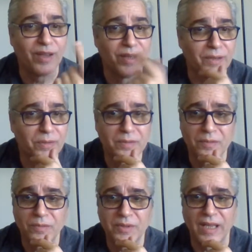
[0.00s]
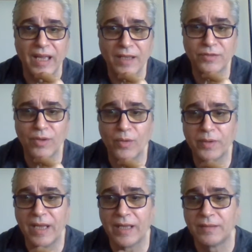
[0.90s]
guys get it all here.
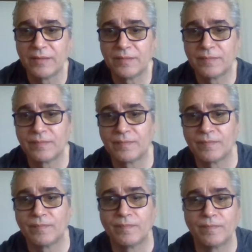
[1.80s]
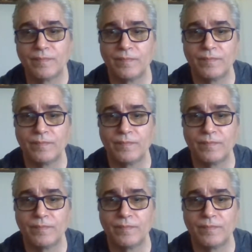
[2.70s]
What the hell's going on?